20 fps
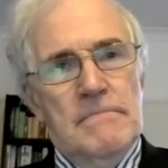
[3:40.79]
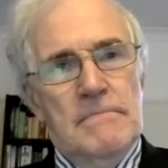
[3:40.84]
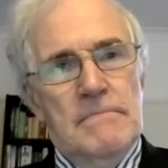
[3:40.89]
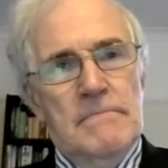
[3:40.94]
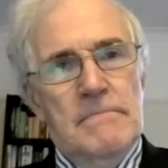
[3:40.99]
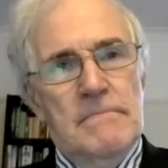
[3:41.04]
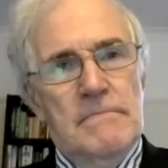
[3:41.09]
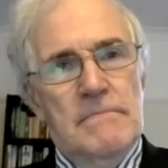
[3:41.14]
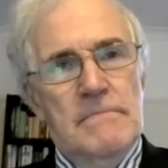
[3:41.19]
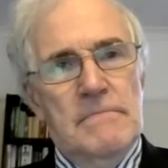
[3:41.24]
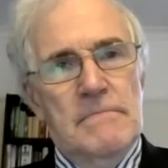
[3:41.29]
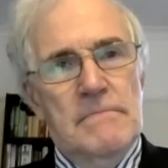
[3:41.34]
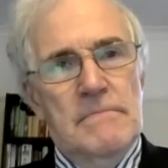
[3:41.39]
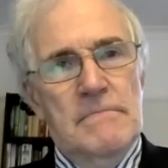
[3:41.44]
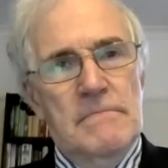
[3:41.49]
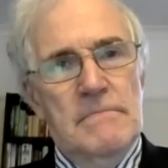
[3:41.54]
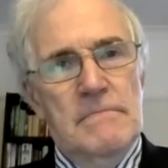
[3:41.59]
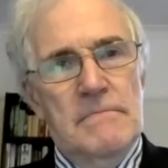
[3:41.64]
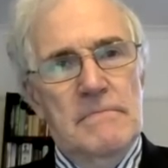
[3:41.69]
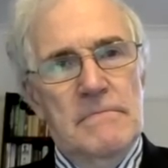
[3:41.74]

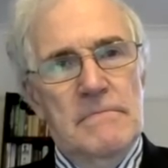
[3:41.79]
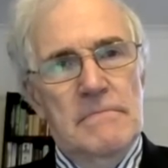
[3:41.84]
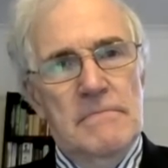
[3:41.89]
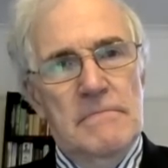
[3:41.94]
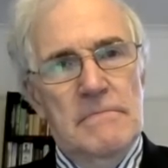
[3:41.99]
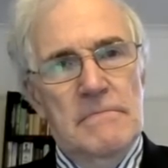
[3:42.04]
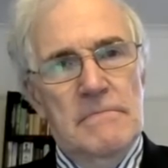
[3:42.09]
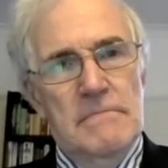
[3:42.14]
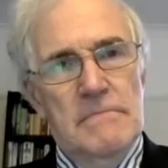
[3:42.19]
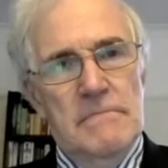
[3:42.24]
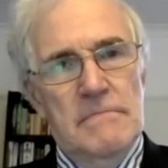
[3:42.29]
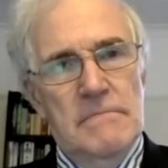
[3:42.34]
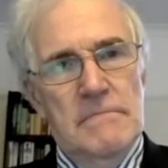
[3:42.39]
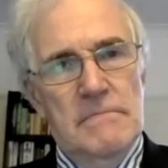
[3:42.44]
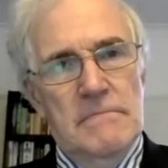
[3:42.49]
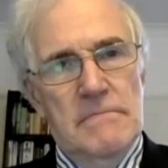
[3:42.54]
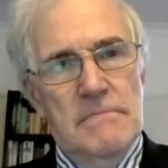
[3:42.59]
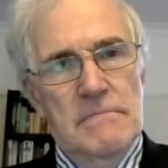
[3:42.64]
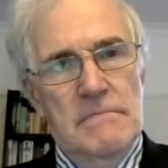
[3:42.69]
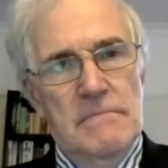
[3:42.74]

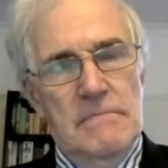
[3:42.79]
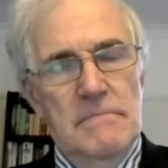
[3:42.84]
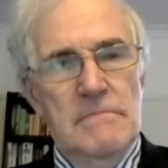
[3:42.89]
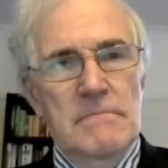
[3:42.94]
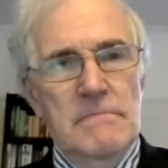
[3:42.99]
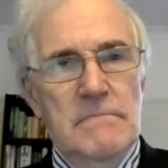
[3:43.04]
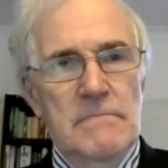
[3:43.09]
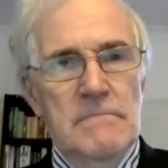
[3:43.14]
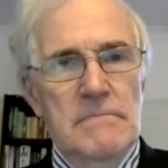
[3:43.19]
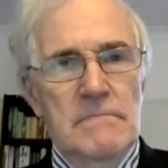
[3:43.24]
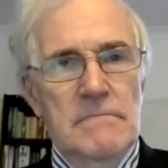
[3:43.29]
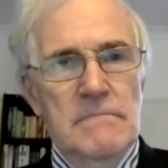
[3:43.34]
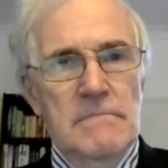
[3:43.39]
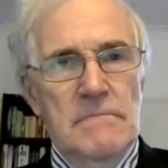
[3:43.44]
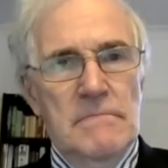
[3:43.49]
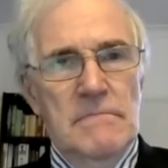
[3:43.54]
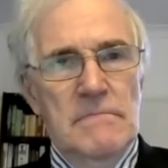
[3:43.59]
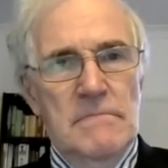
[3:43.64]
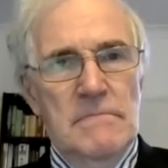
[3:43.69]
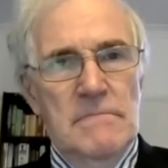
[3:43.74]

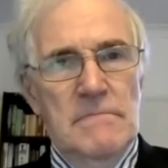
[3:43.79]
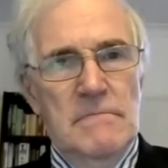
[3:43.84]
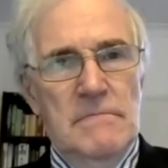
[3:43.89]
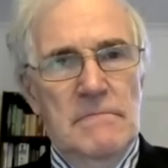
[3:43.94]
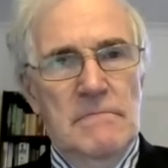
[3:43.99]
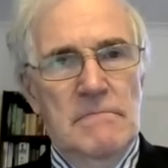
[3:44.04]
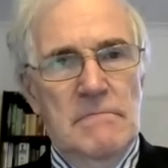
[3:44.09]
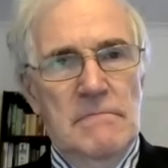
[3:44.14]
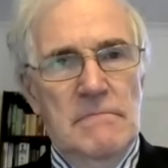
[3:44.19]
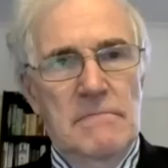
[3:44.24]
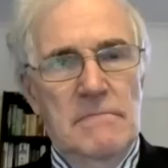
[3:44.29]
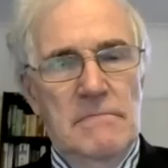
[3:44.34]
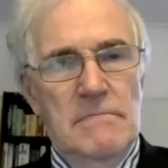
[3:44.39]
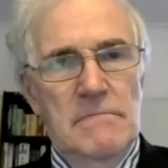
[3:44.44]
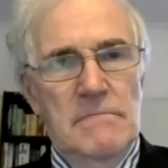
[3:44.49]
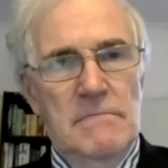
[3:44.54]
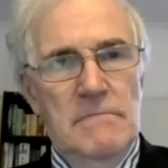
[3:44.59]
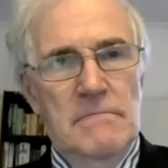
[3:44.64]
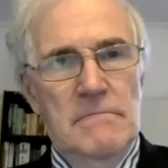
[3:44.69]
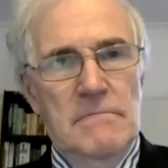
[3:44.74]

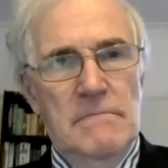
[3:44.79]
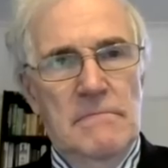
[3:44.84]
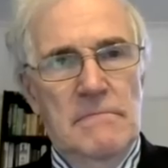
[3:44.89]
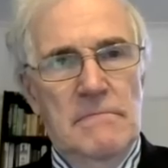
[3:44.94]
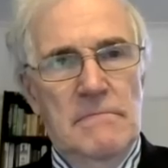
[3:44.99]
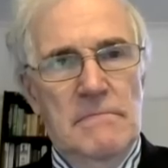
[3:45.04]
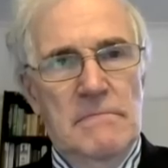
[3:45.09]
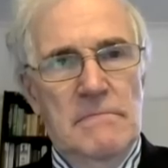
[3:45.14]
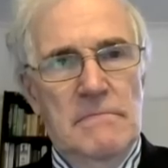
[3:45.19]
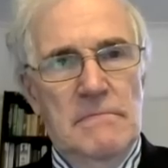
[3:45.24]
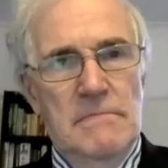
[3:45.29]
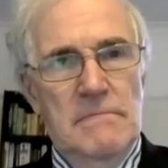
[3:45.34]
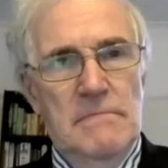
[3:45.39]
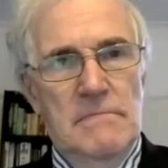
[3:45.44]
No words are spoken by the person on screen.